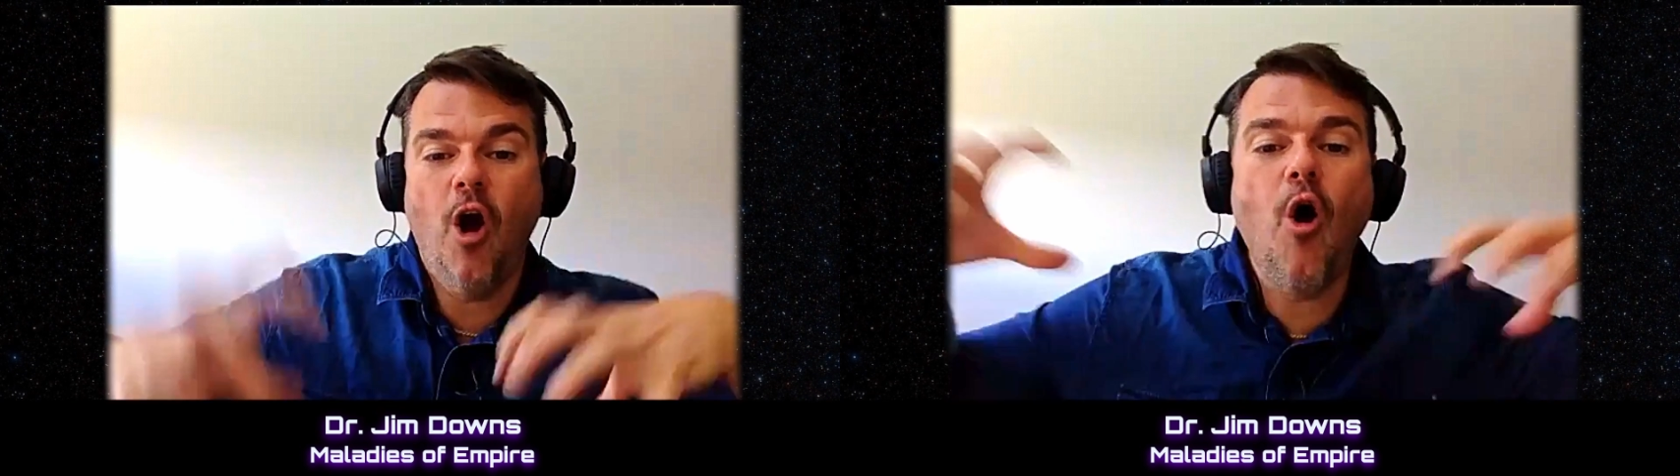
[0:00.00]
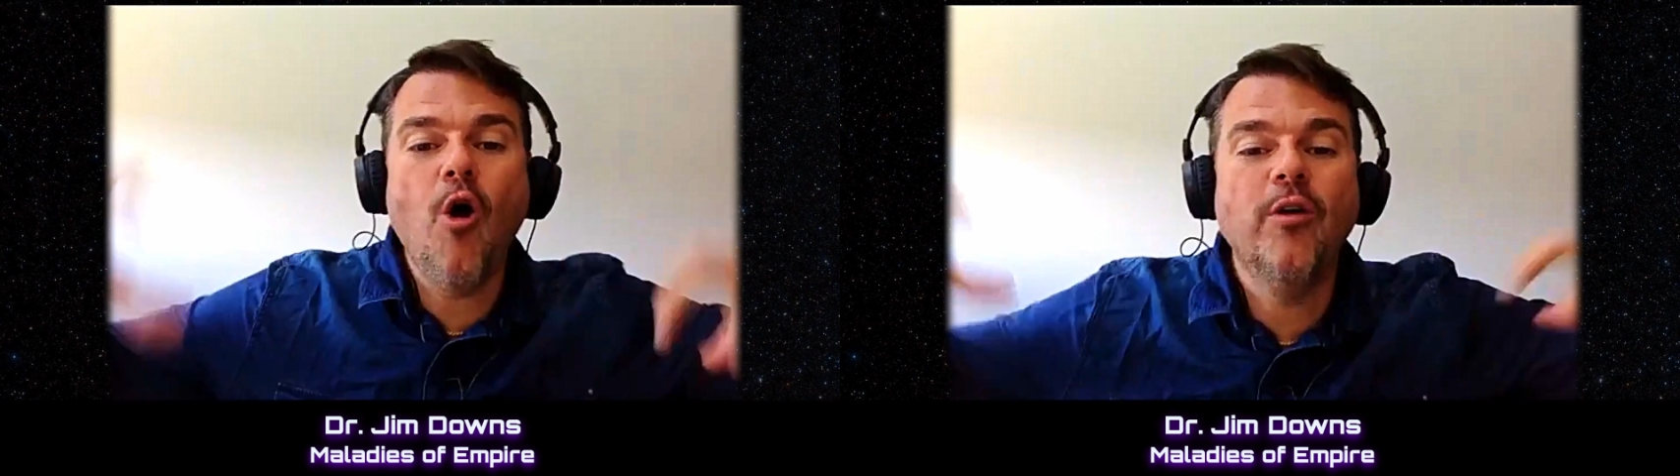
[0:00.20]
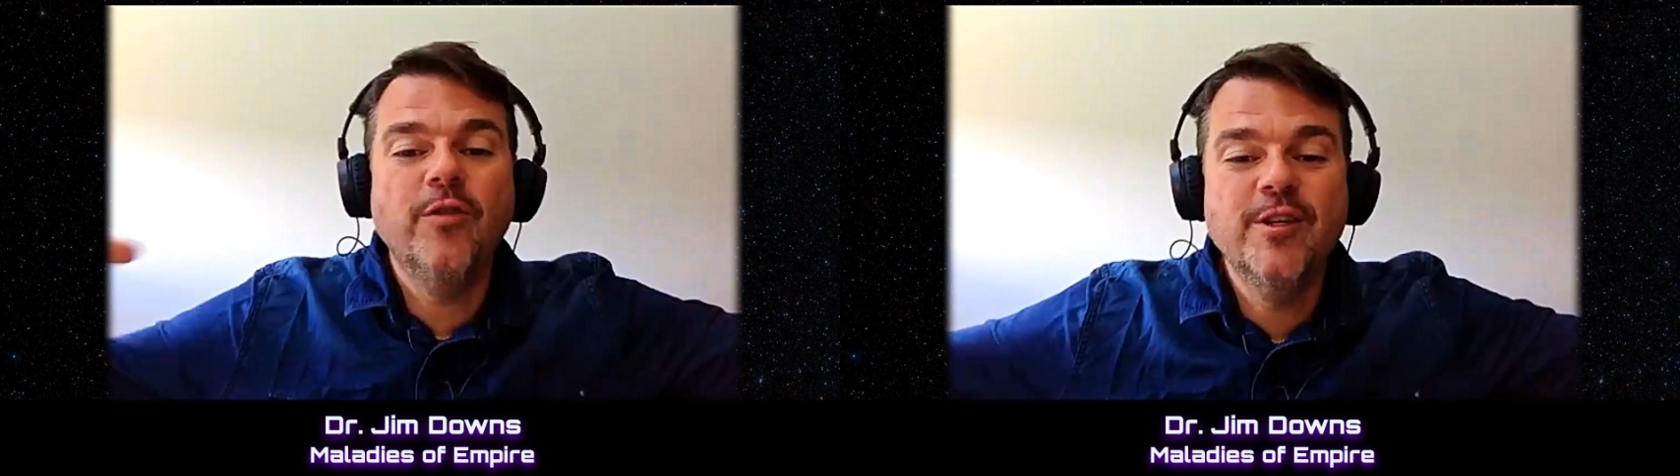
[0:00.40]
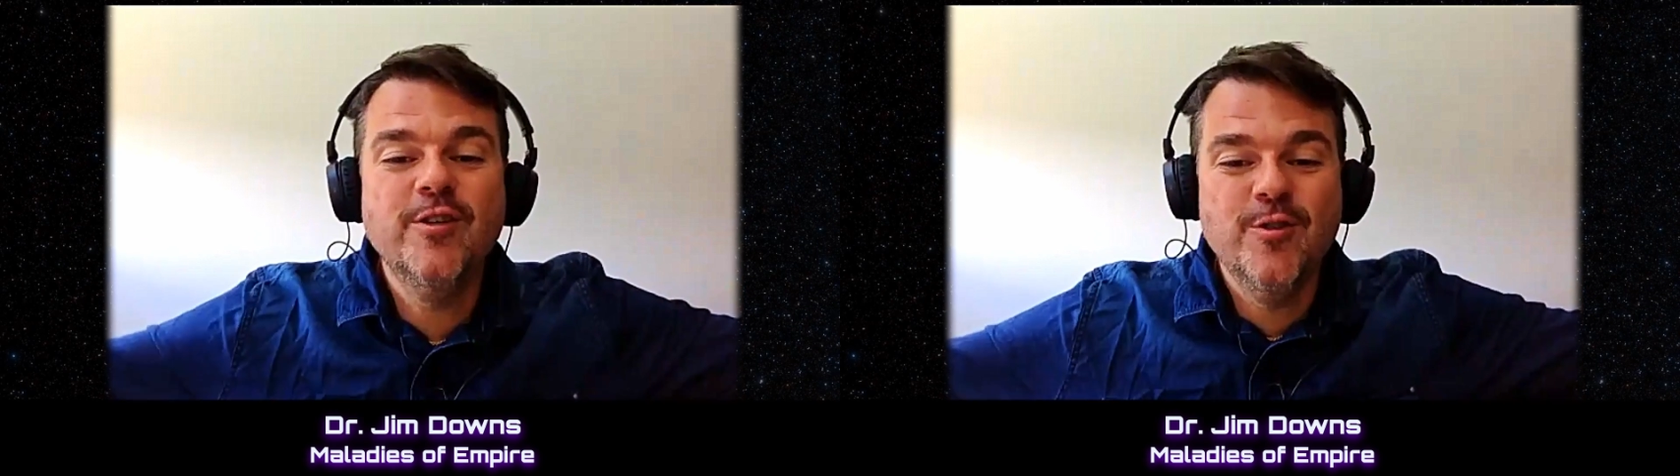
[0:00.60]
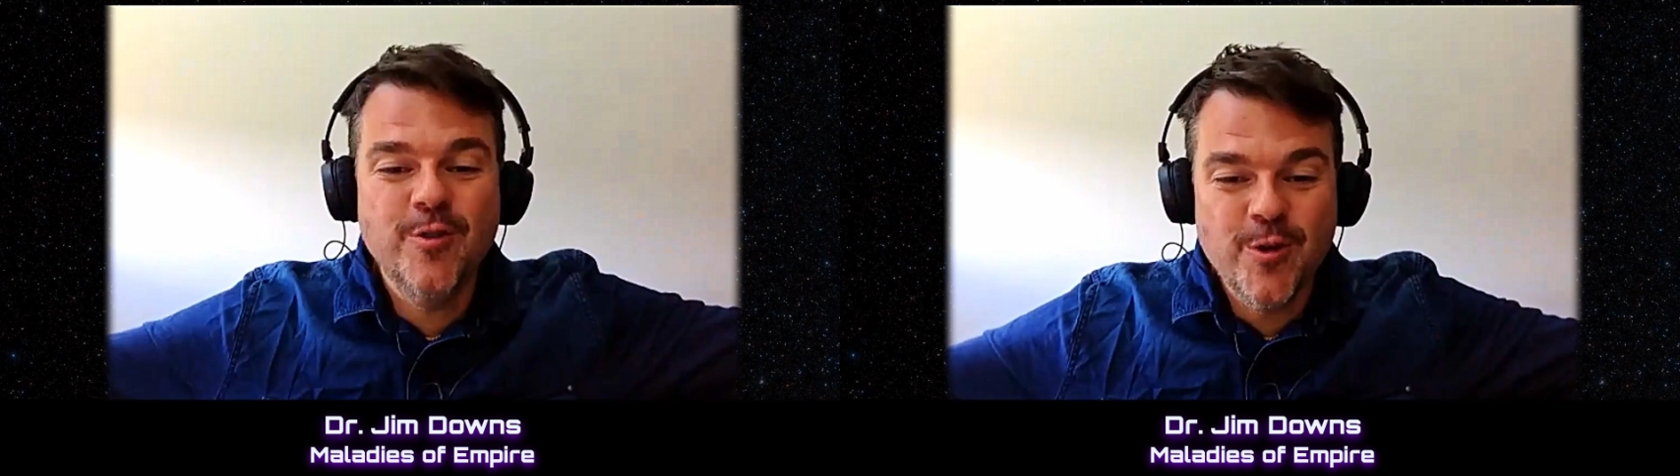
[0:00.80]
all of
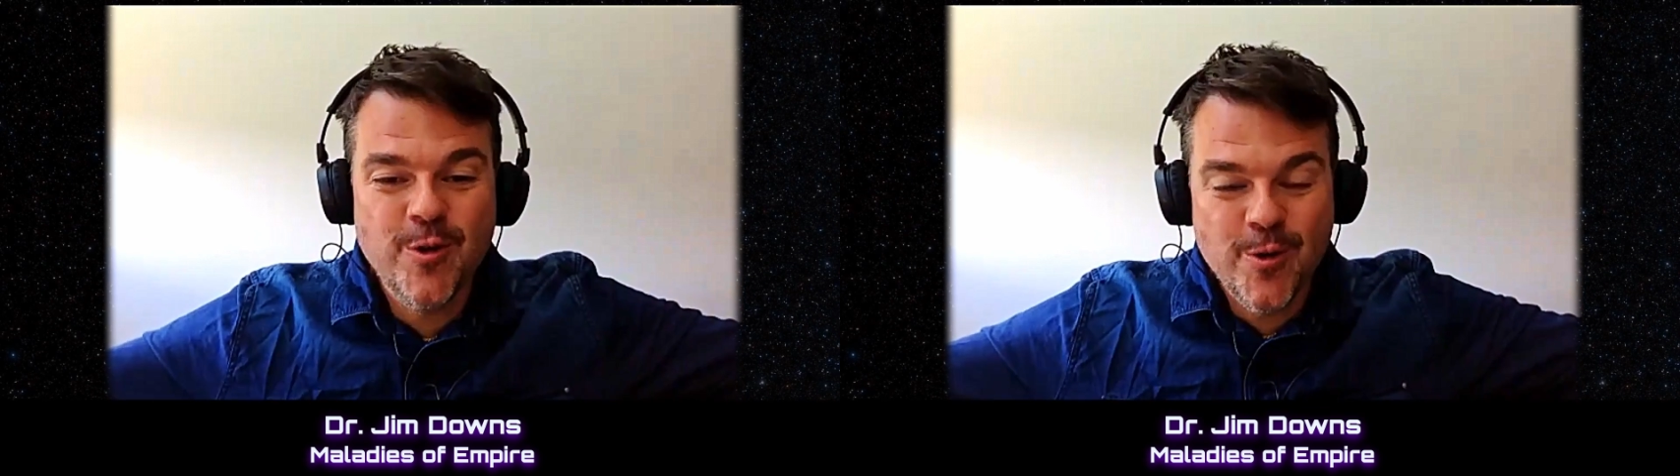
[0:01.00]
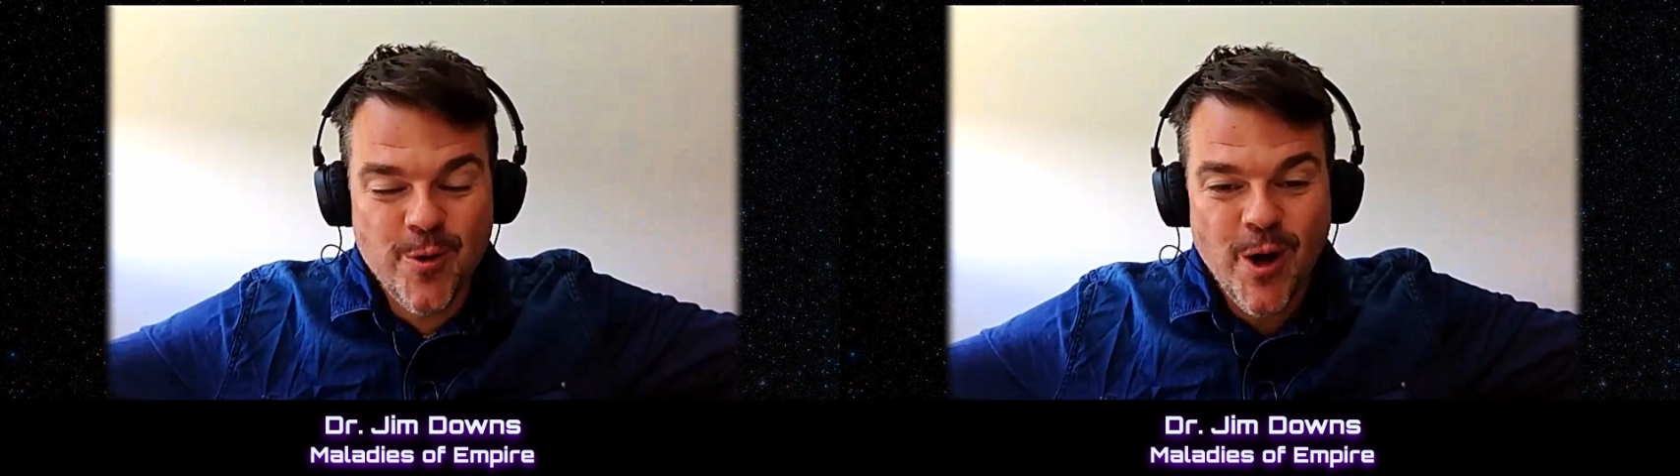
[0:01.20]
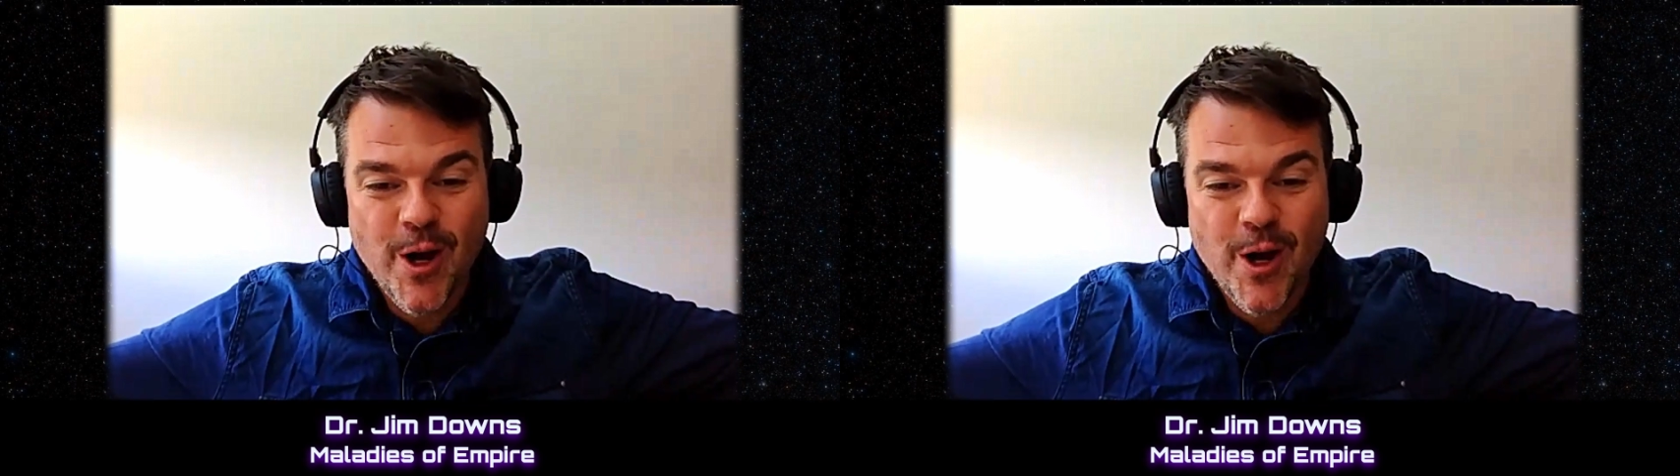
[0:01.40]
these new